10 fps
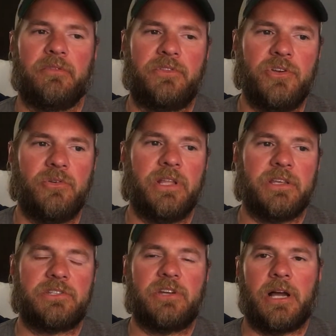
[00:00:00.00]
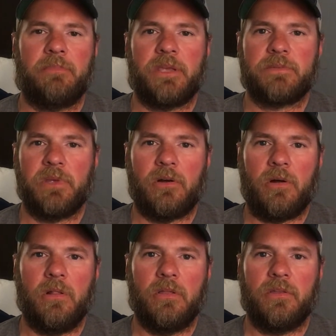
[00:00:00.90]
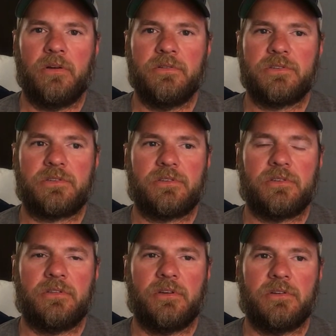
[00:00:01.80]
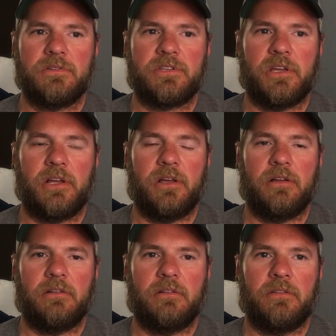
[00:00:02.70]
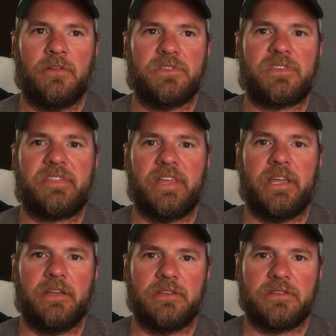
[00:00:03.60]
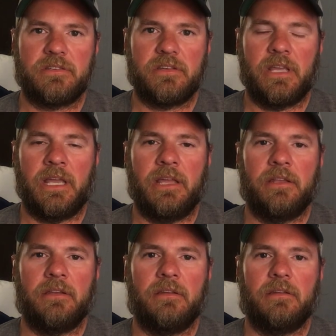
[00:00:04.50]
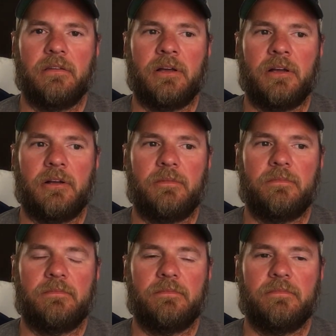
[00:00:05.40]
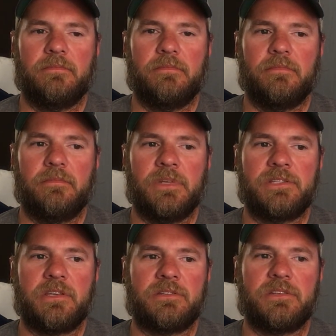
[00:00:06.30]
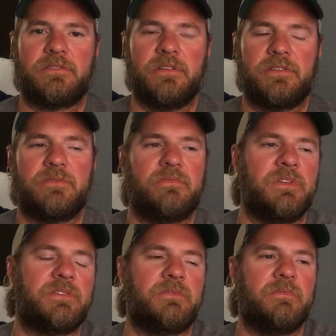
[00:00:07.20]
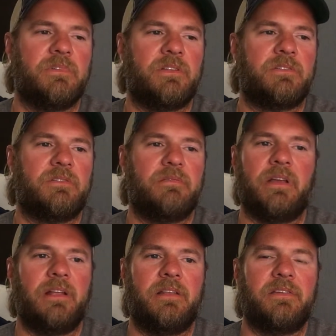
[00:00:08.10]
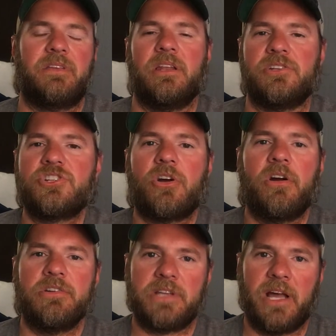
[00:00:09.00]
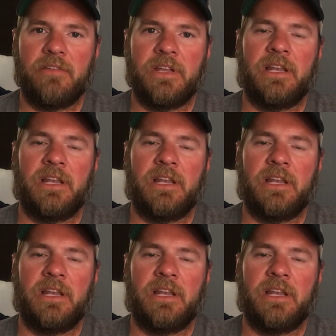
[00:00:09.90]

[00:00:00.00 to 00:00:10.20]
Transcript: Doing this job gives me all of those those uh, those things, and um, it's it's just it's it's it's I just get a charge out of it.